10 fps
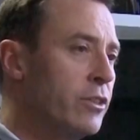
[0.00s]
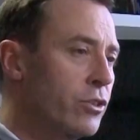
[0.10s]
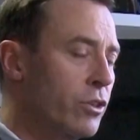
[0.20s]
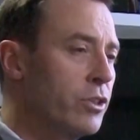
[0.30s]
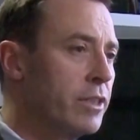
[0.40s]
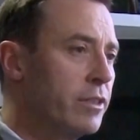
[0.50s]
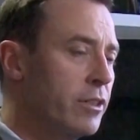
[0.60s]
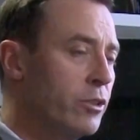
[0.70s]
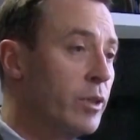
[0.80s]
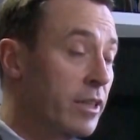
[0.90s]
surgeons
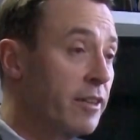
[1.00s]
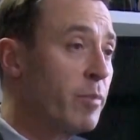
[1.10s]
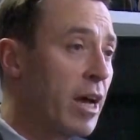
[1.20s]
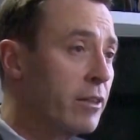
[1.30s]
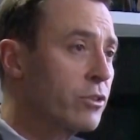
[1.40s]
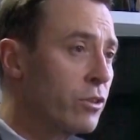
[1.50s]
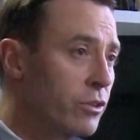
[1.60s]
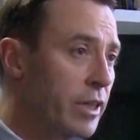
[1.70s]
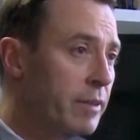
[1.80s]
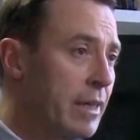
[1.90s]
in doing cleft palate
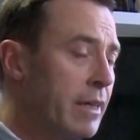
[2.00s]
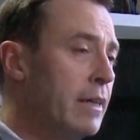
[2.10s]
surgery.